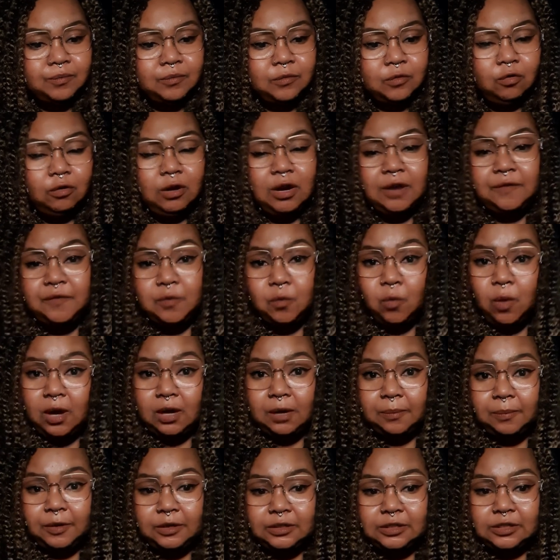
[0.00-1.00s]
or if you want
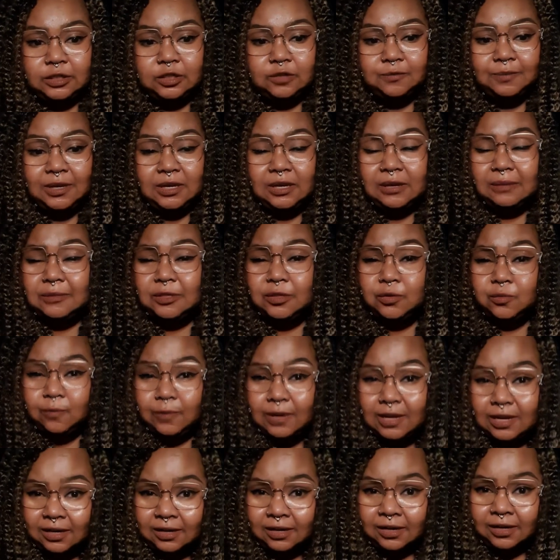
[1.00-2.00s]
a person to become
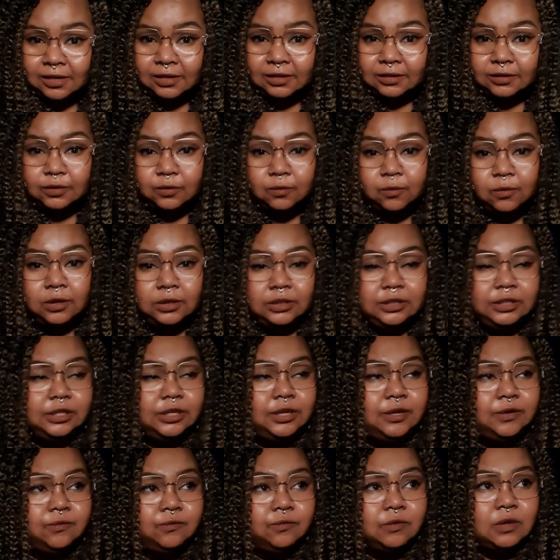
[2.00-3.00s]
sweeter towards
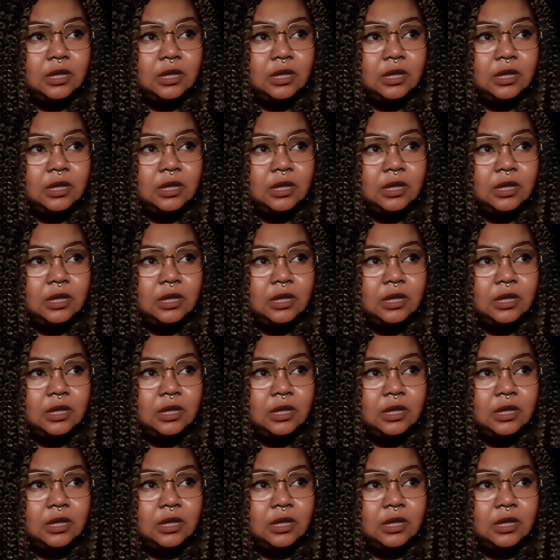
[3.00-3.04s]
you,